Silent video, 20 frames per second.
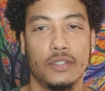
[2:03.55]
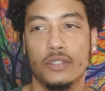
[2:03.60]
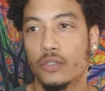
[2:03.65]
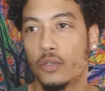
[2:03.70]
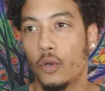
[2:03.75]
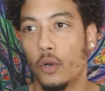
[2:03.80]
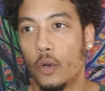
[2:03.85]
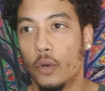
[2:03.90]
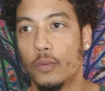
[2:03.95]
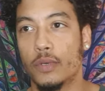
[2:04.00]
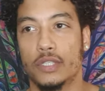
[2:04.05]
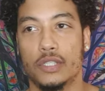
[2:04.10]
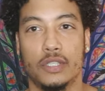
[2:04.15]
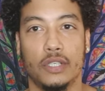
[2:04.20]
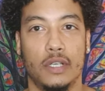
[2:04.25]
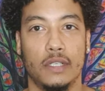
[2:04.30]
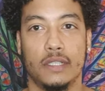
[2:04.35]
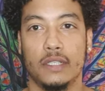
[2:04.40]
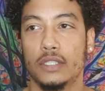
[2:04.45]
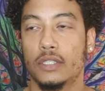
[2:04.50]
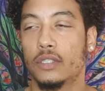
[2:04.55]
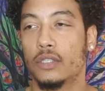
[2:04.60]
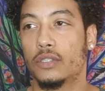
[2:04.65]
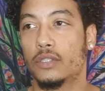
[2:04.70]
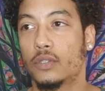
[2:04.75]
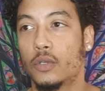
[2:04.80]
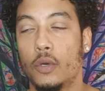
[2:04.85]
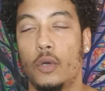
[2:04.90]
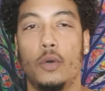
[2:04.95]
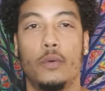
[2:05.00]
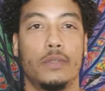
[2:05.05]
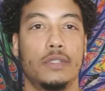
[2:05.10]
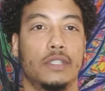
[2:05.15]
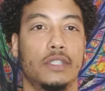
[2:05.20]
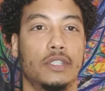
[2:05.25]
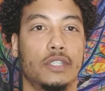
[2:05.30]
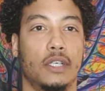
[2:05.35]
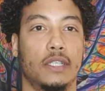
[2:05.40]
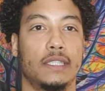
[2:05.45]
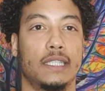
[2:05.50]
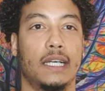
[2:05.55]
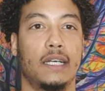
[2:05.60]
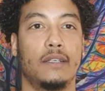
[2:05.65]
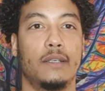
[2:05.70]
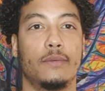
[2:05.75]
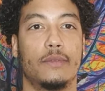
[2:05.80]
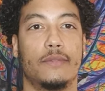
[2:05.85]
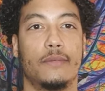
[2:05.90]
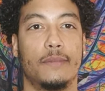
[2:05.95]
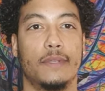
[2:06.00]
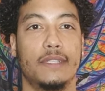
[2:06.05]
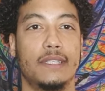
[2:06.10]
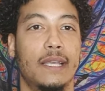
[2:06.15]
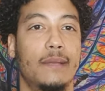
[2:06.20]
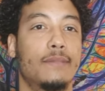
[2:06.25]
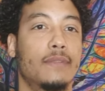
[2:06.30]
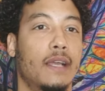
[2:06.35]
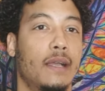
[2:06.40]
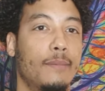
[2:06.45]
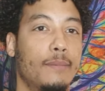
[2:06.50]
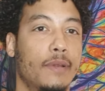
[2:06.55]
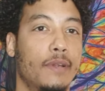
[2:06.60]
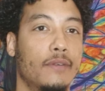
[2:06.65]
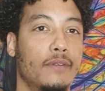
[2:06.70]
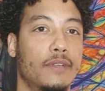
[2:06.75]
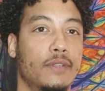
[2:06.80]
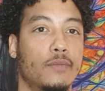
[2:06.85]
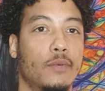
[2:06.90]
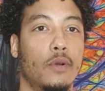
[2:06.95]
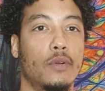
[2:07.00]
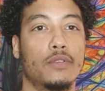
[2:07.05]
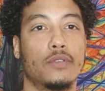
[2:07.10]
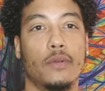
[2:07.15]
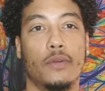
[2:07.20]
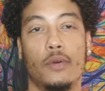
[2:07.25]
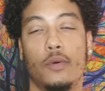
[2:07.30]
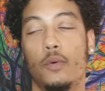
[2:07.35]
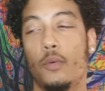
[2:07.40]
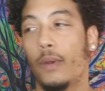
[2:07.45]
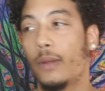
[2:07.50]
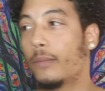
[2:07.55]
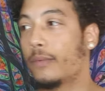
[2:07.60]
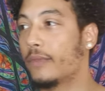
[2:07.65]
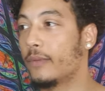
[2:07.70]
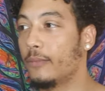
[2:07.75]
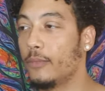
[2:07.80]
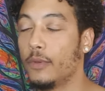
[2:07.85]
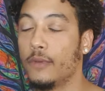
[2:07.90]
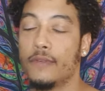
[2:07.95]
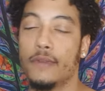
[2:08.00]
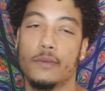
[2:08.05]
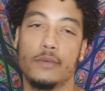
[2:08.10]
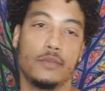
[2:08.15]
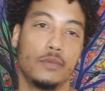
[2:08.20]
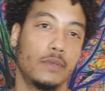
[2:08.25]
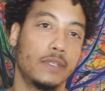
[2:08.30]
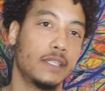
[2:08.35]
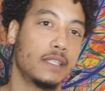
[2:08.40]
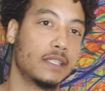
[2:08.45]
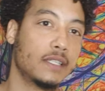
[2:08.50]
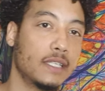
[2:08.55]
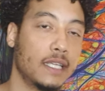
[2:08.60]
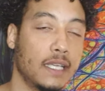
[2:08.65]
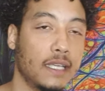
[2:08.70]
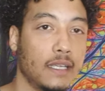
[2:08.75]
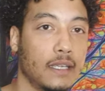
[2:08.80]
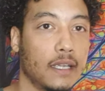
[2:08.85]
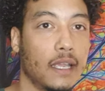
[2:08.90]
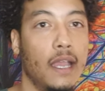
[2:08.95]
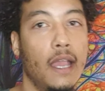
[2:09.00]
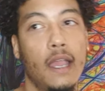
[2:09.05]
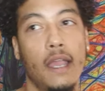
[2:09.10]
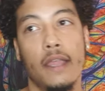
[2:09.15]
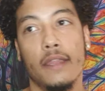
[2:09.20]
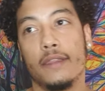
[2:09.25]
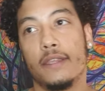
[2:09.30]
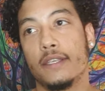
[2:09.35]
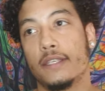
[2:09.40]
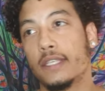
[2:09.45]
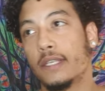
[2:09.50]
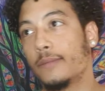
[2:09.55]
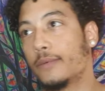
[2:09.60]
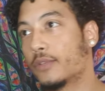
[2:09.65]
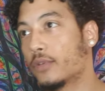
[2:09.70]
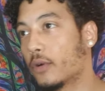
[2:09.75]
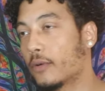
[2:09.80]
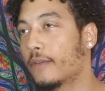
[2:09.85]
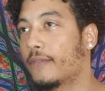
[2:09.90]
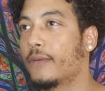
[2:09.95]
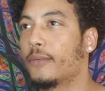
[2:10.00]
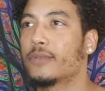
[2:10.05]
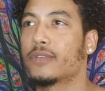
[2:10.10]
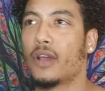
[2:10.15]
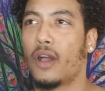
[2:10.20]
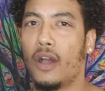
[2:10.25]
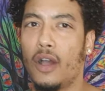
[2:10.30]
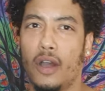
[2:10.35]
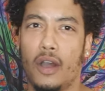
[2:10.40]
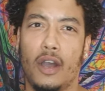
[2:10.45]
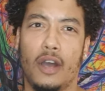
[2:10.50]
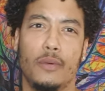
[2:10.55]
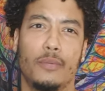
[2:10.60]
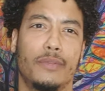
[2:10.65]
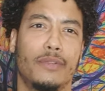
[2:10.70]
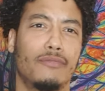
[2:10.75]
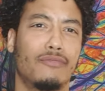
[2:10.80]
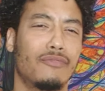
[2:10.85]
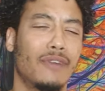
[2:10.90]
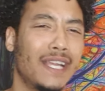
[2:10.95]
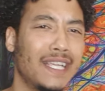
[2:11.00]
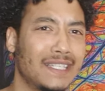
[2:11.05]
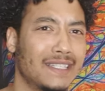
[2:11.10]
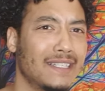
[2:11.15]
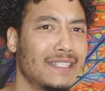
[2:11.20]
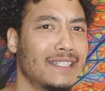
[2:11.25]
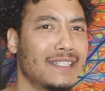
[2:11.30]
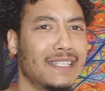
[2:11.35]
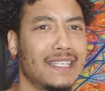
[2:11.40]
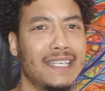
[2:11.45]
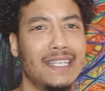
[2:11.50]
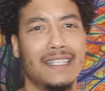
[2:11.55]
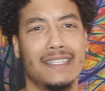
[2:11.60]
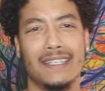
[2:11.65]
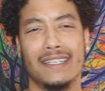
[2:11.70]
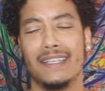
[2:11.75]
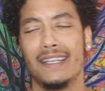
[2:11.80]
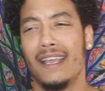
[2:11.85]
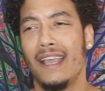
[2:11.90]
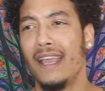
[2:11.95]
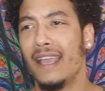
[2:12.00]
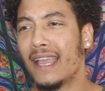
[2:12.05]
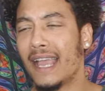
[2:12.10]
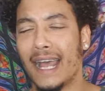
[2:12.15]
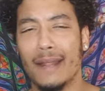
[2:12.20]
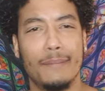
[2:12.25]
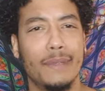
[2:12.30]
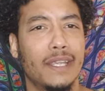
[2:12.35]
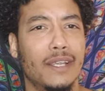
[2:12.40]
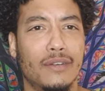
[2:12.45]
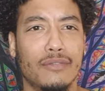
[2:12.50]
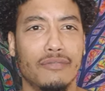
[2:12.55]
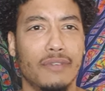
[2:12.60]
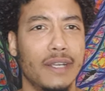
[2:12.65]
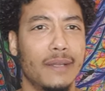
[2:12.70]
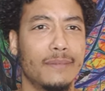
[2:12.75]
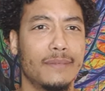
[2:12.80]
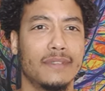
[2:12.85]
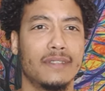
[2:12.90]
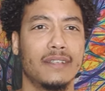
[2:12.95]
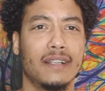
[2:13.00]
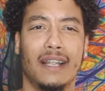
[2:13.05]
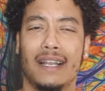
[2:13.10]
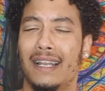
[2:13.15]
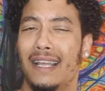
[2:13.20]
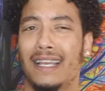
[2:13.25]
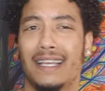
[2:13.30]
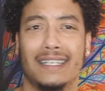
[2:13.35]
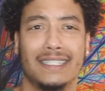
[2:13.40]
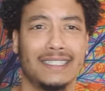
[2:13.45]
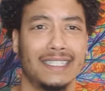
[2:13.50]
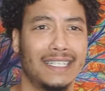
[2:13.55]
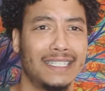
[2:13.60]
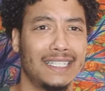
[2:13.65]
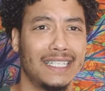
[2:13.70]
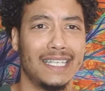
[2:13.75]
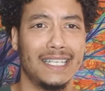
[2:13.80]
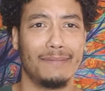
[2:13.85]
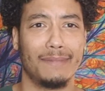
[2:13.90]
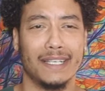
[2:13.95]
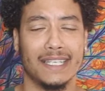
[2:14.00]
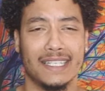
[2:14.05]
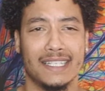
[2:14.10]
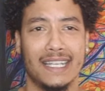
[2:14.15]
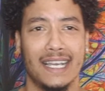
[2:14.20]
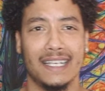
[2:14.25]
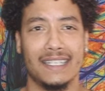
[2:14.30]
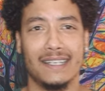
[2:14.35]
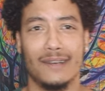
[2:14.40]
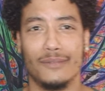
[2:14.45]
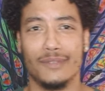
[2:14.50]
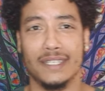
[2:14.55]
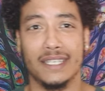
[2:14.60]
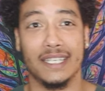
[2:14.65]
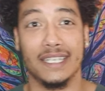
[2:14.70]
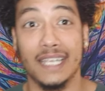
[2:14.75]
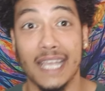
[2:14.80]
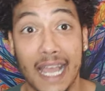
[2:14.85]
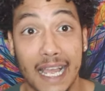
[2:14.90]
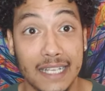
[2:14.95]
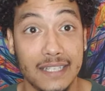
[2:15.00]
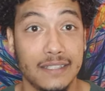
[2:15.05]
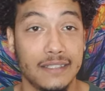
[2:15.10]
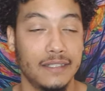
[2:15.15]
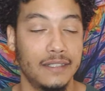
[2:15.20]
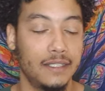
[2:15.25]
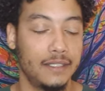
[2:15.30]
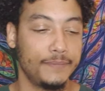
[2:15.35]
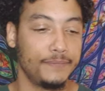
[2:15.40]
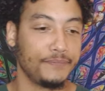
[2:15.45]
The score was shut. The, the score was a shutdown. It was from the same time period as well, so it all went with the movie. It was all in sync. The cinematography was hard with the racing scenes and had me gripped. Like I said, I didn't eat my snacks. I was gassed.